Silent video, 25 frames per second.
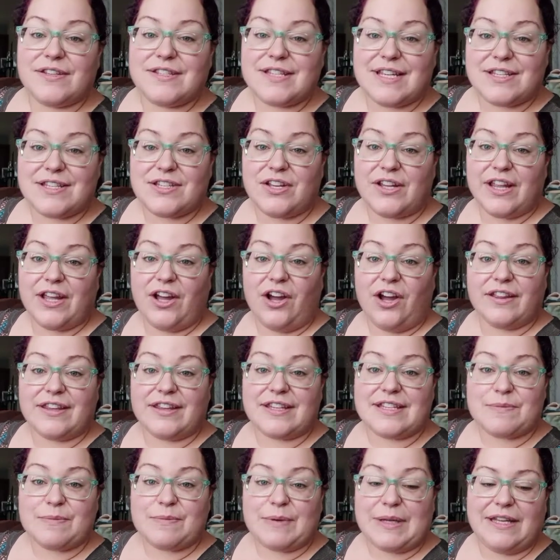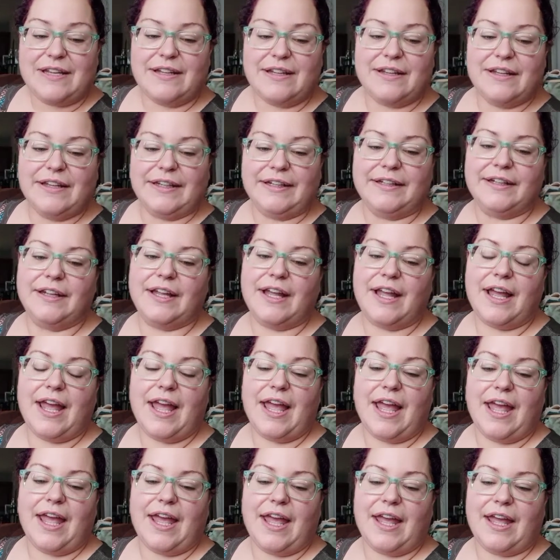That's all I got this week.
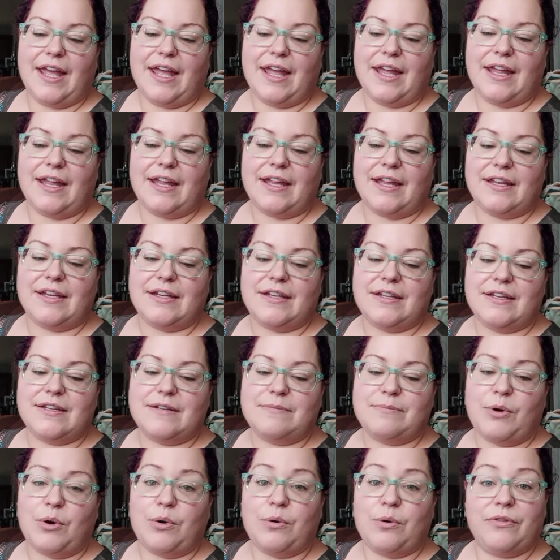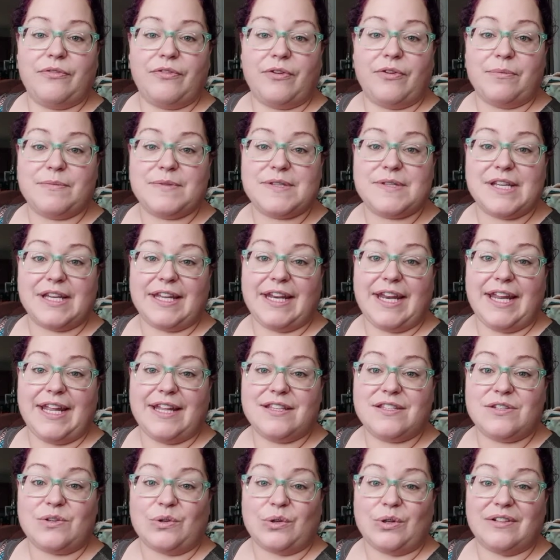And both from the secondhand
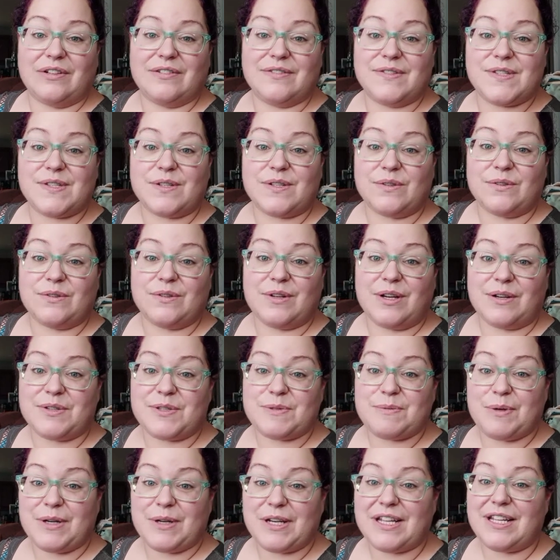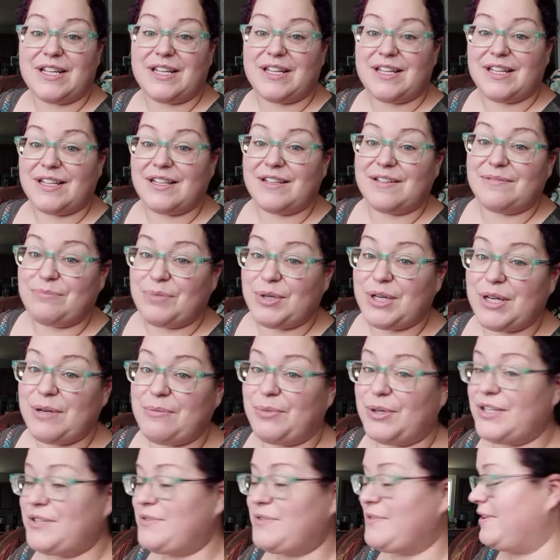store. So I was pretty
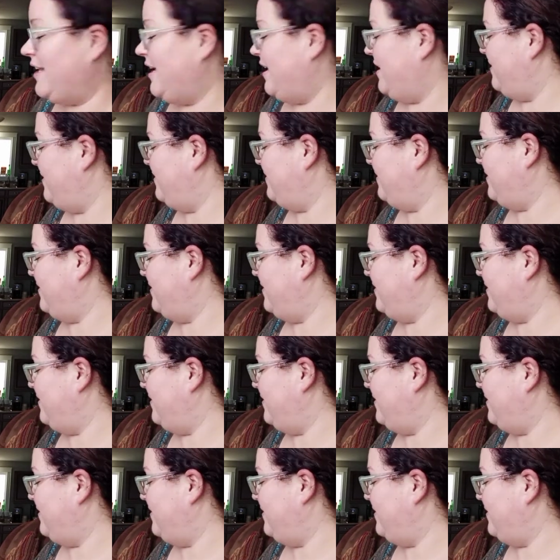impressed with that.